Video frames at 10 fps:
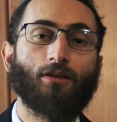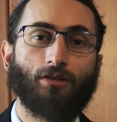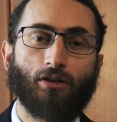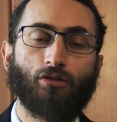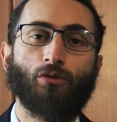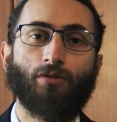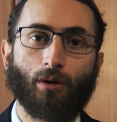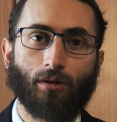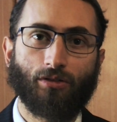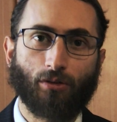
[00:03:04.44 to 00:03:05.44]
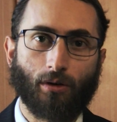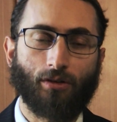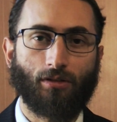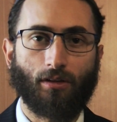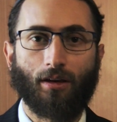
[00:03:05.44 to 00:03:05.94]
this issue very
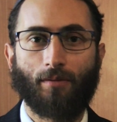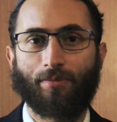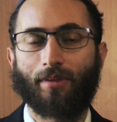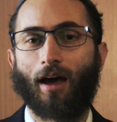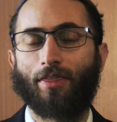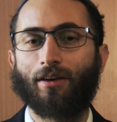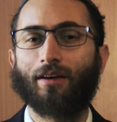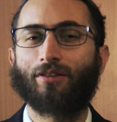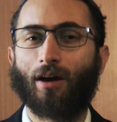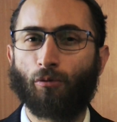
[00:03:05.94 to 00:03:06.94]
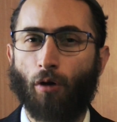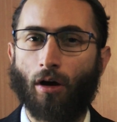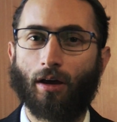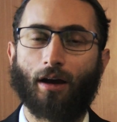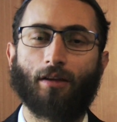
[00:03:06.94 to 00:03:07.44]
seriously. I think it's
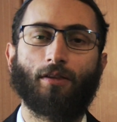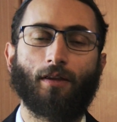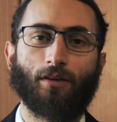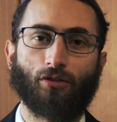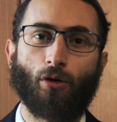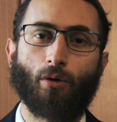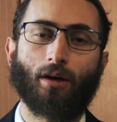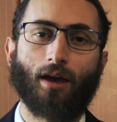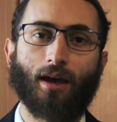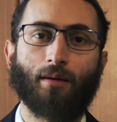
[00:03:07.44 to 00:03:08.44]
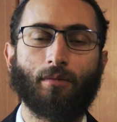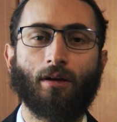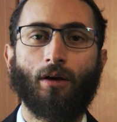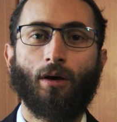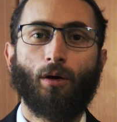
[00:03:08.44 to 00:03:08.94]
ironic that this hurricane
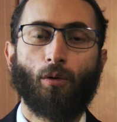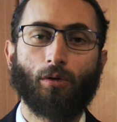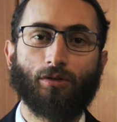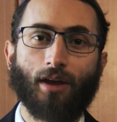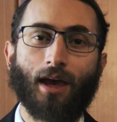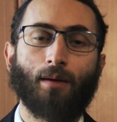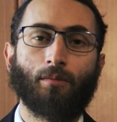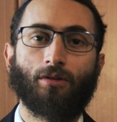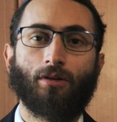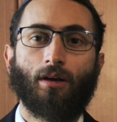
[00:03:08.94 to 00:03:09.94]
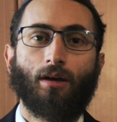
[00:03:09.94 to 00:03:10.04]
was named